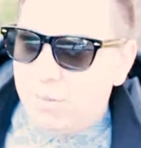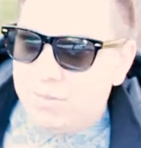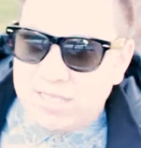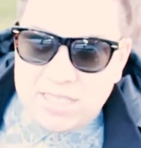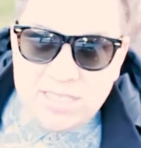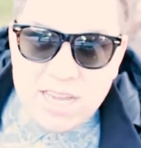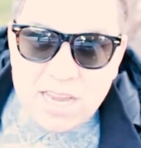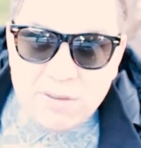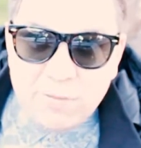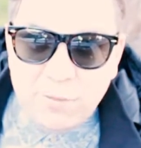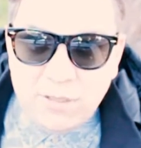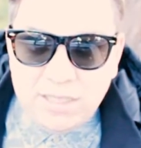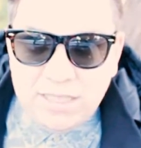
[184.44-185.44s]

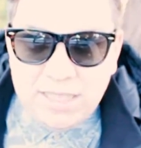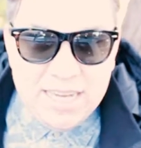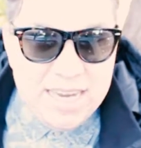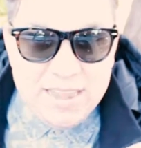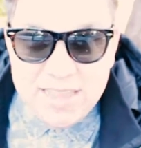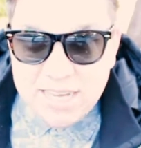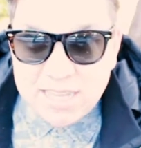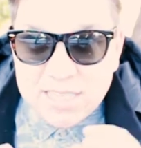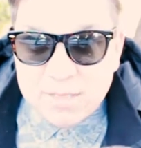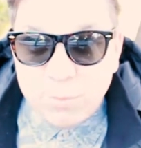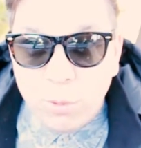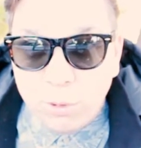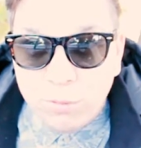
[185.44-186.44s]
successful in their
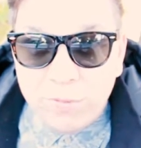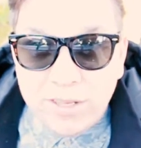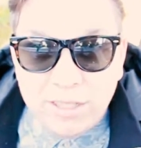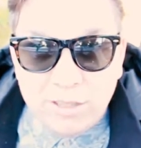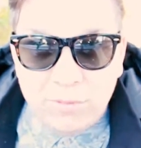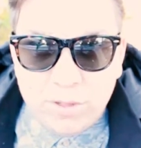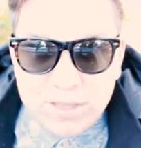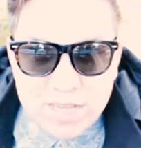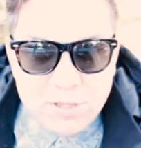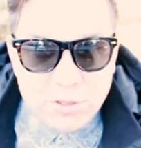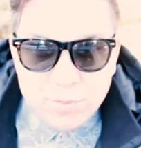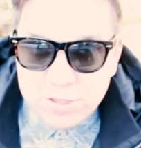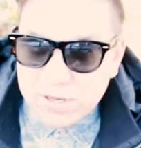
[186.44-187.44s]
small field of what they
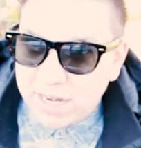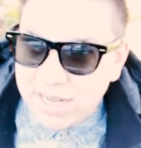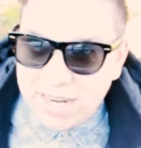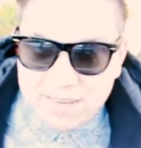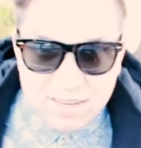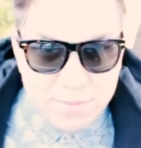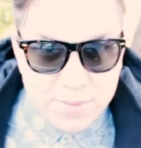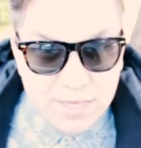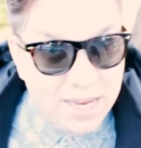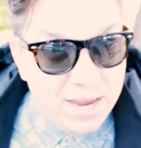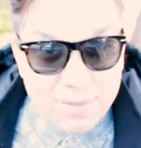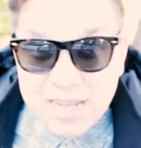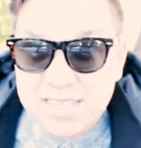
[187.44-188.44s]
do, but trying to get to the big
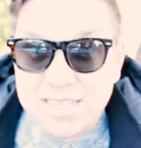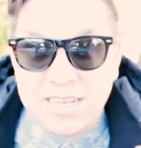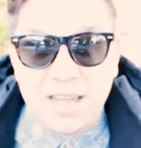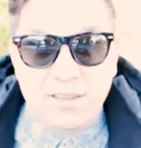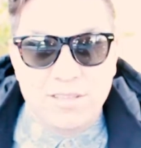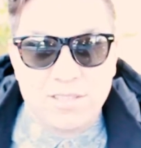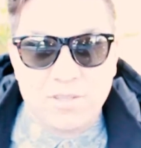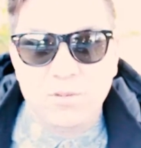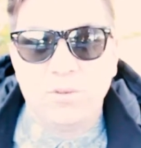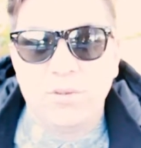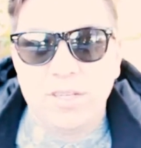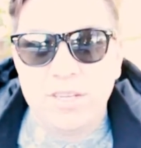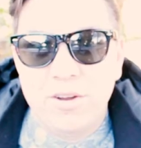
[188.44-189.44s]
game, that's another
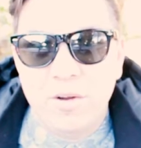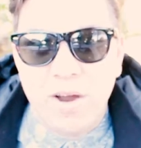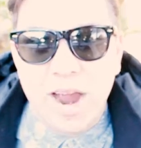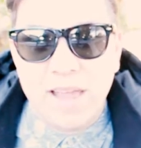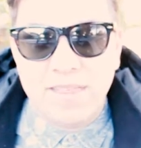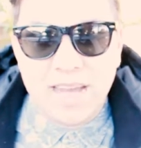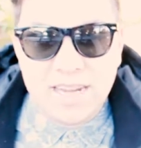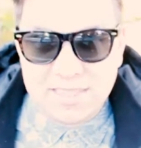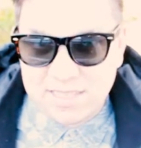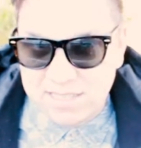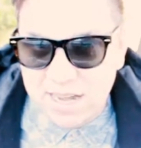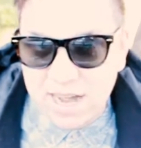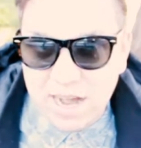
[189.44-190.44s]
story, right? That's
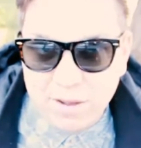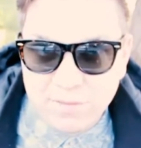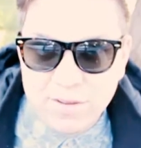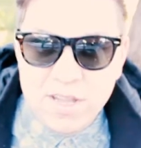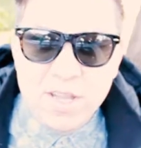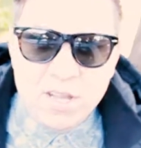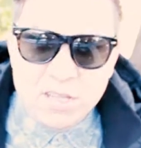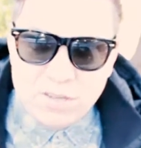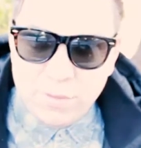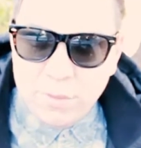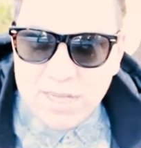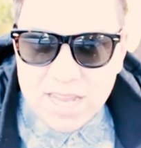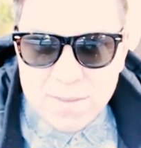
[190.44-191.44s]
tough. So if
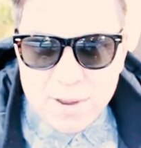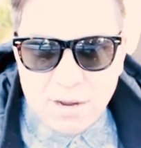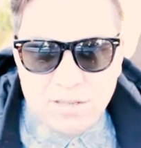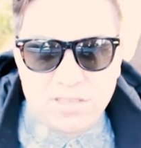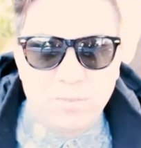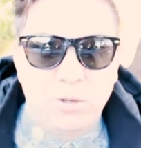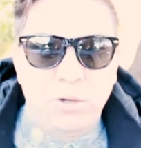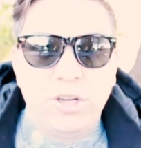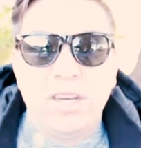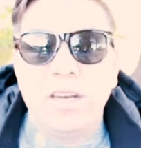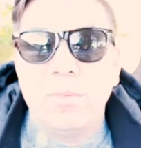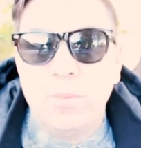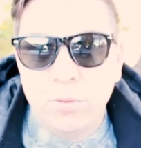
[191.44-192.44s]
you want to get your parents on board, you
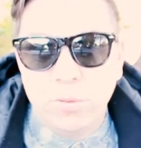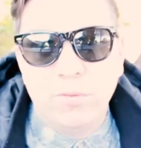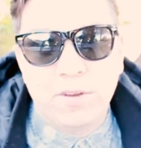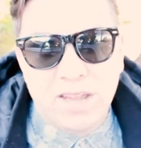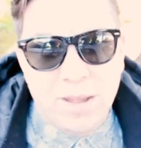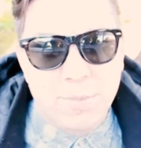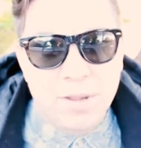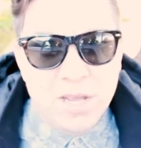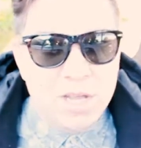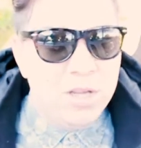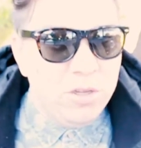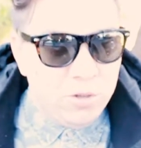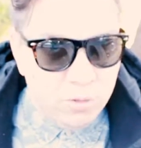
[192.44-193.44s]
need to prove to them
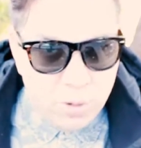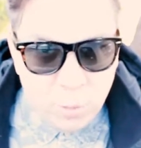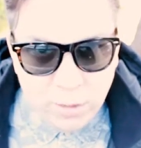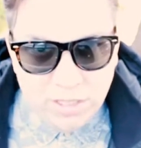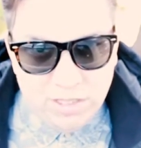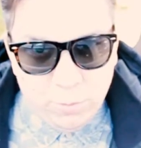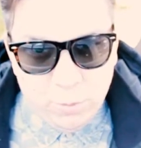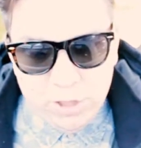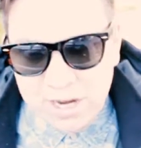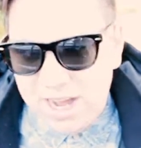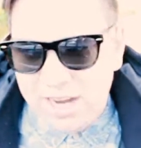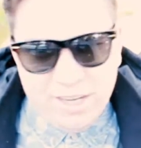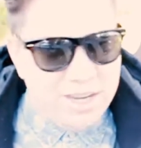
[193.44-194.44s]
you are willing to work
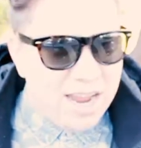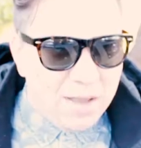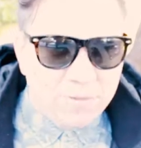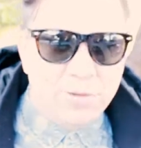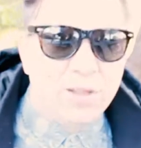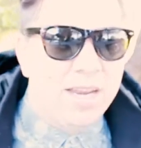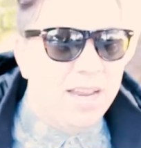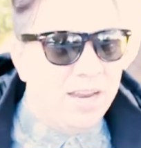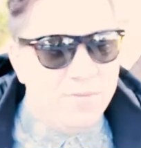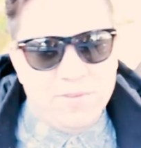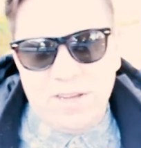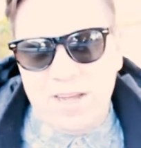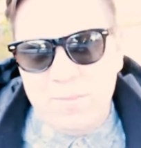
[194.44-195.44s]
hard, and you have to do that ahead
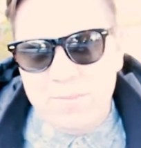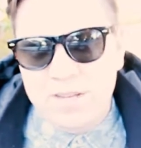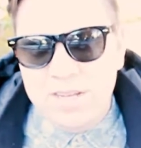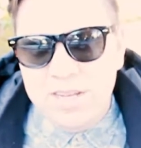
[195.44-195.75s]
of time.